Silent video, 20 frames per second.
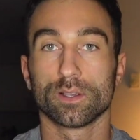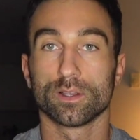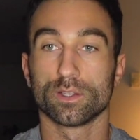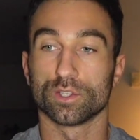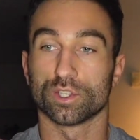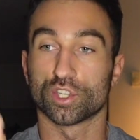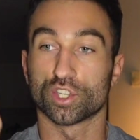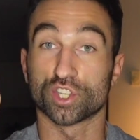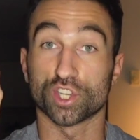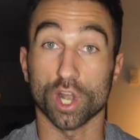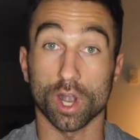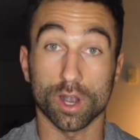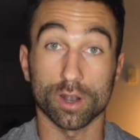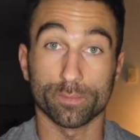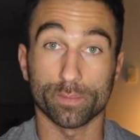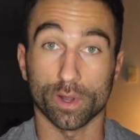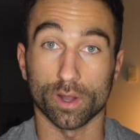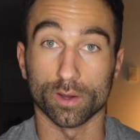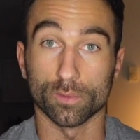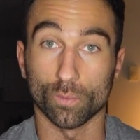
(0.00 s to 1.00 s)

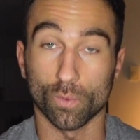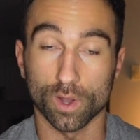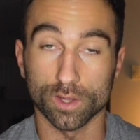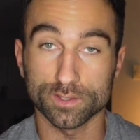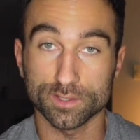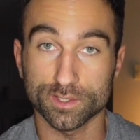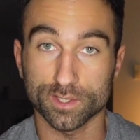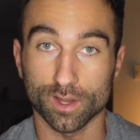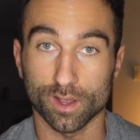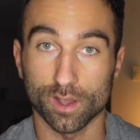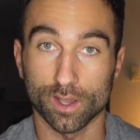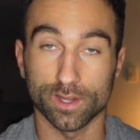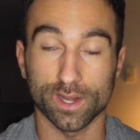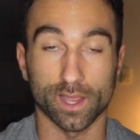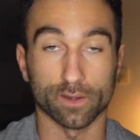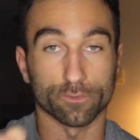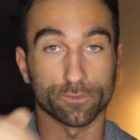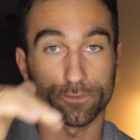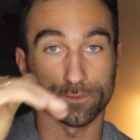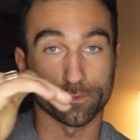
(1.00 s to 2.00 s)
sharp on one side
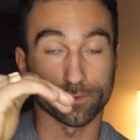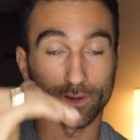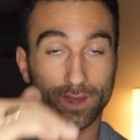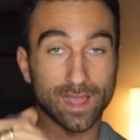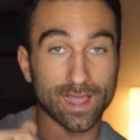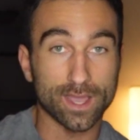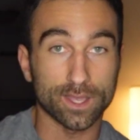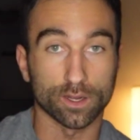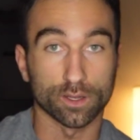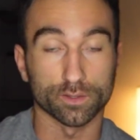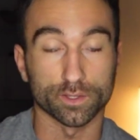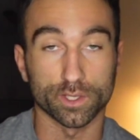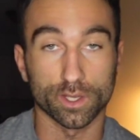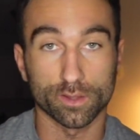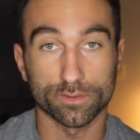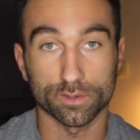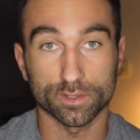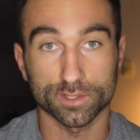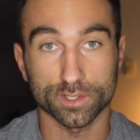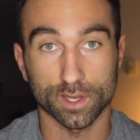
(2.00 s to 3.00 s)
and flat on the
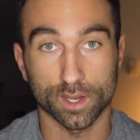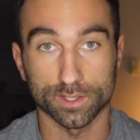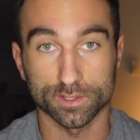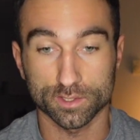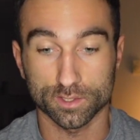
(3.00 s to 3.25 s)
other side,